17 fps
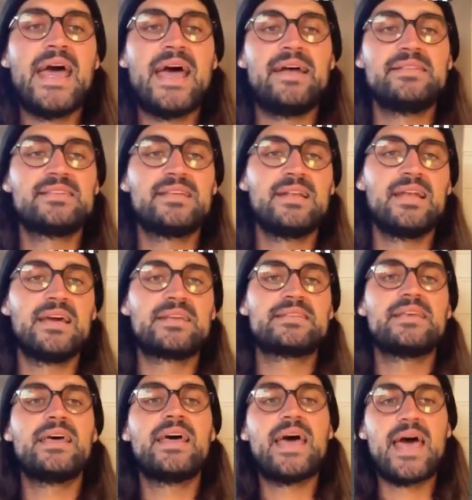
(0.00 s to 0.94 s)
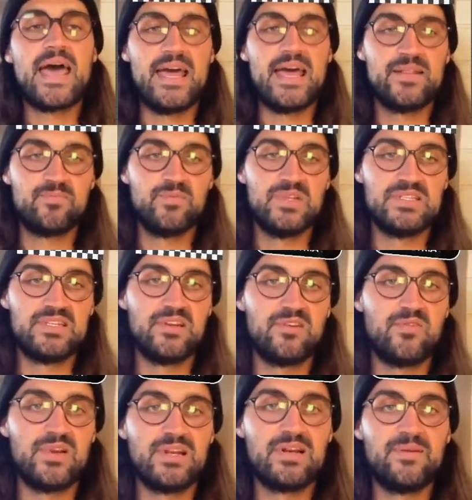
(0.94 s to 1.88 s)
and select the end
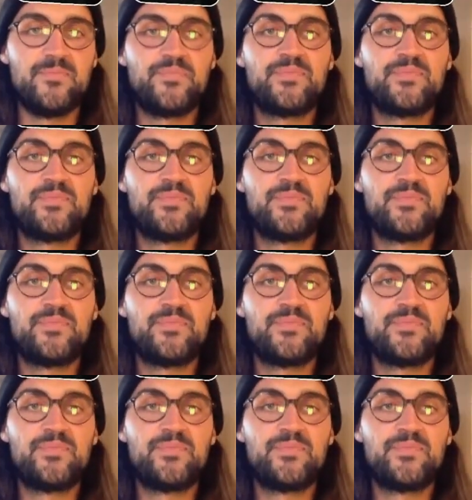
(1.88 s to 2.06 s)
material.